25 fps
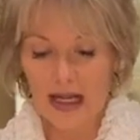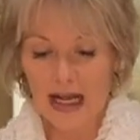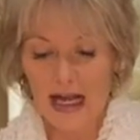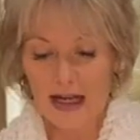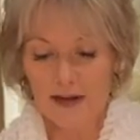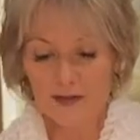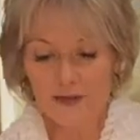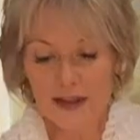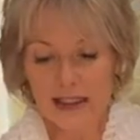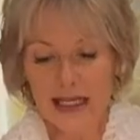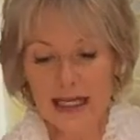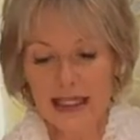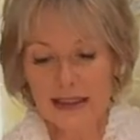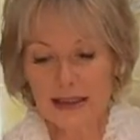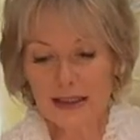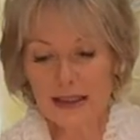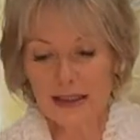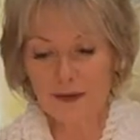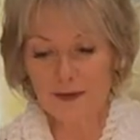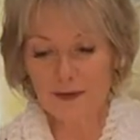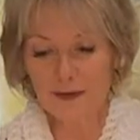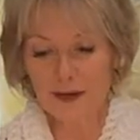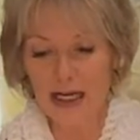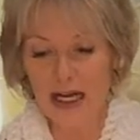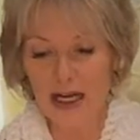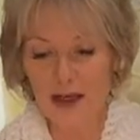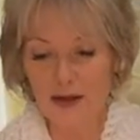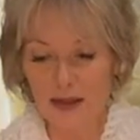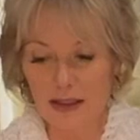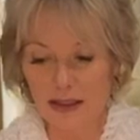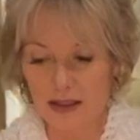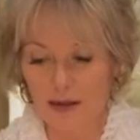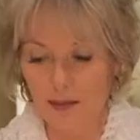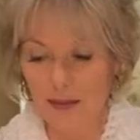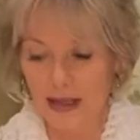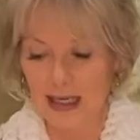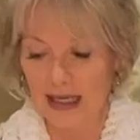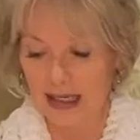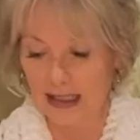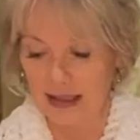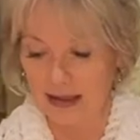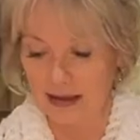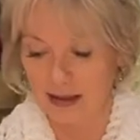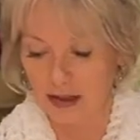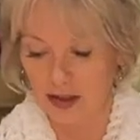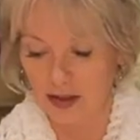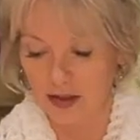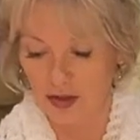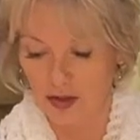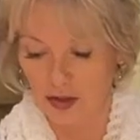I've lightly floured my
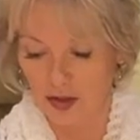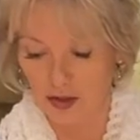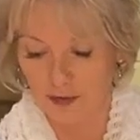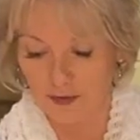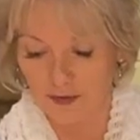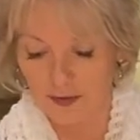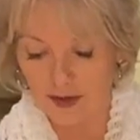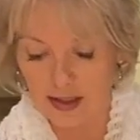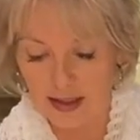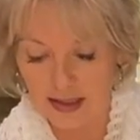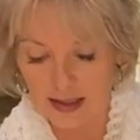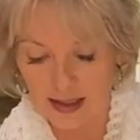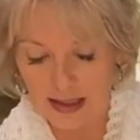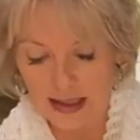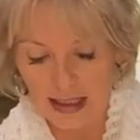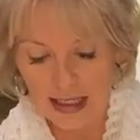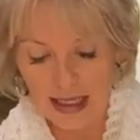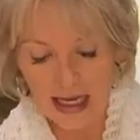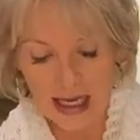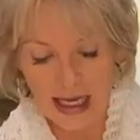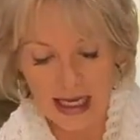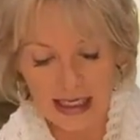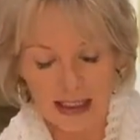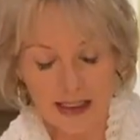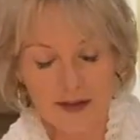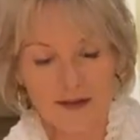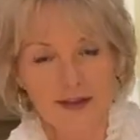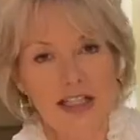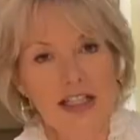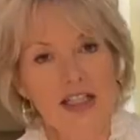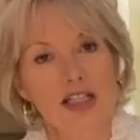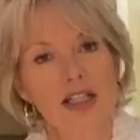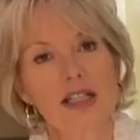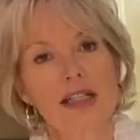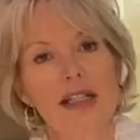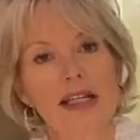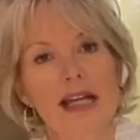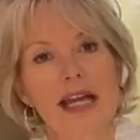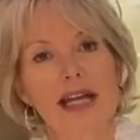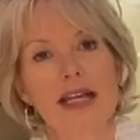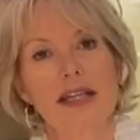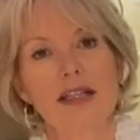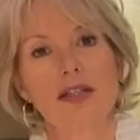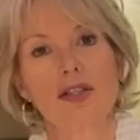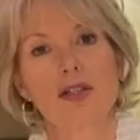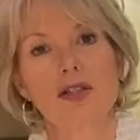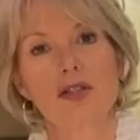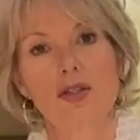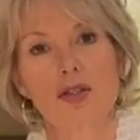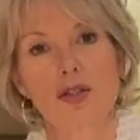surface, and I've actually
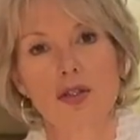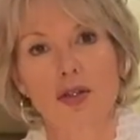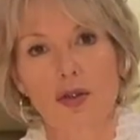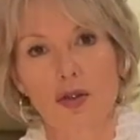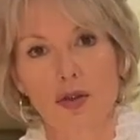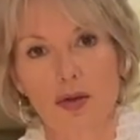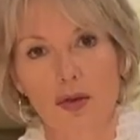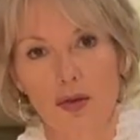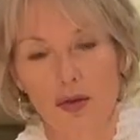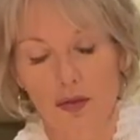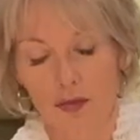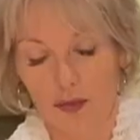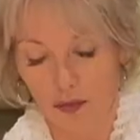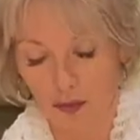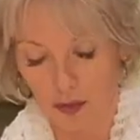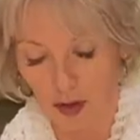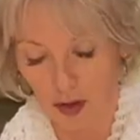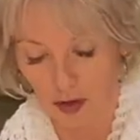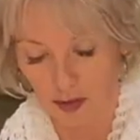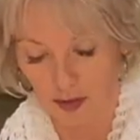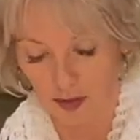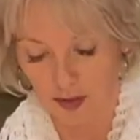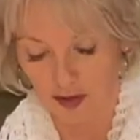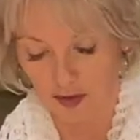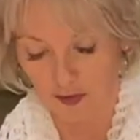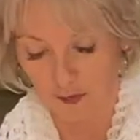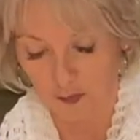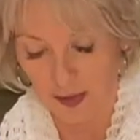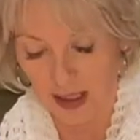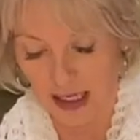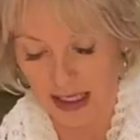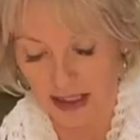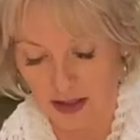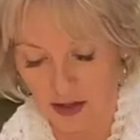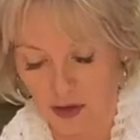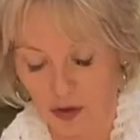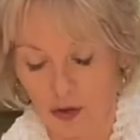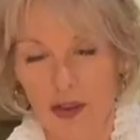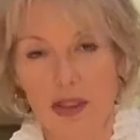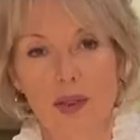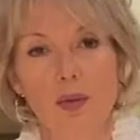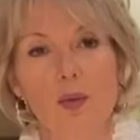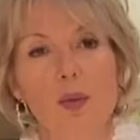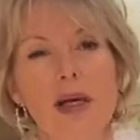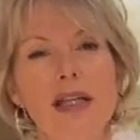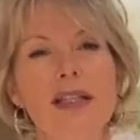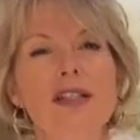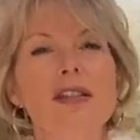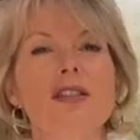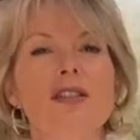laid 2 rolls of pastry,
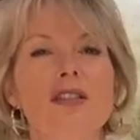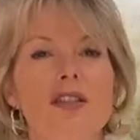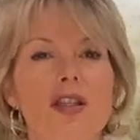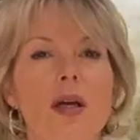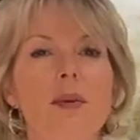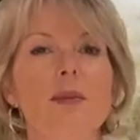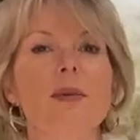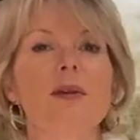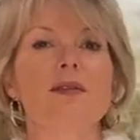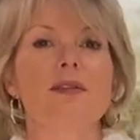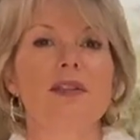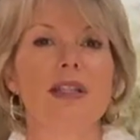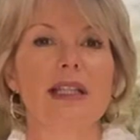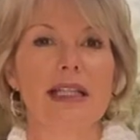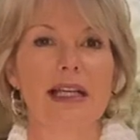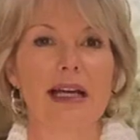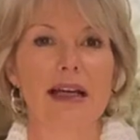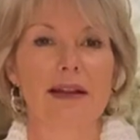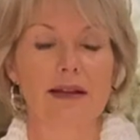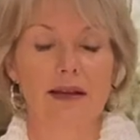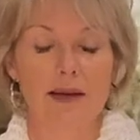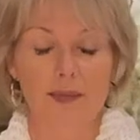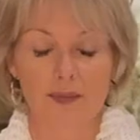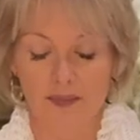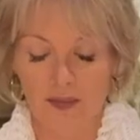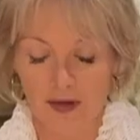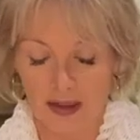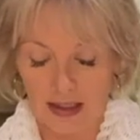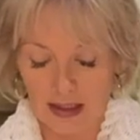one on top of the other.